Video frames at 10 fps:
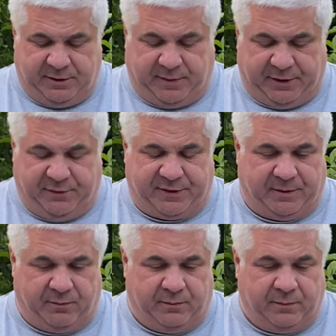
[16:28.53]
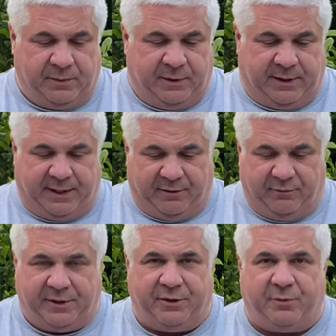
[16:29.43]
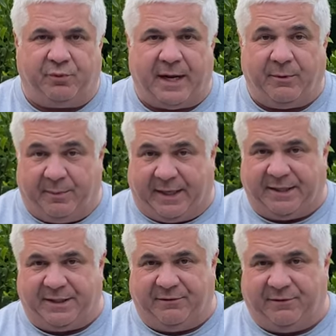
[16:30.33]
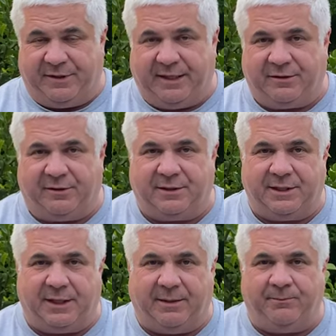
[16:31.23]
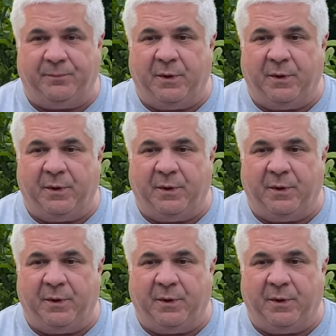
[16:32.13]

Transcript: By using, getting a really good primer base, even if it takes a long time,